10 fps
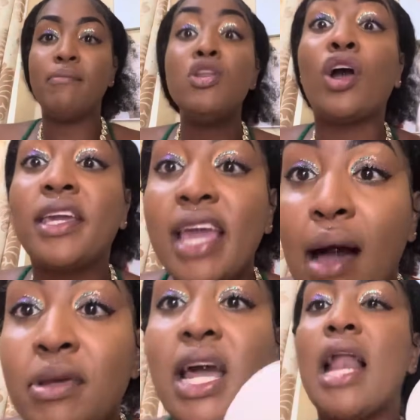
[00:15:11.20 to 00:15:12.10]
I don't care, I
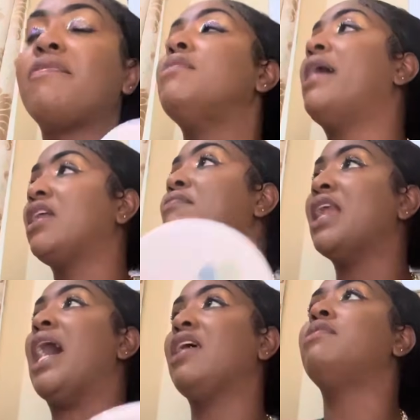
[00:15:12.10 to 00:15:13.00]
not lift my man if I
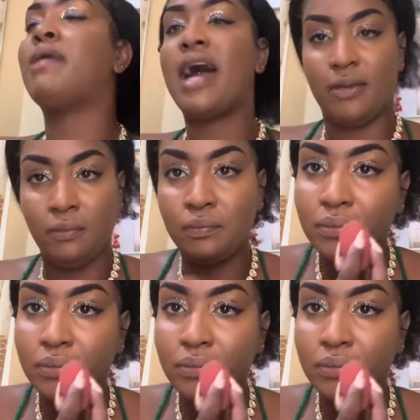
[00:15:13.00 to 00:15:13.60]
not lift my man.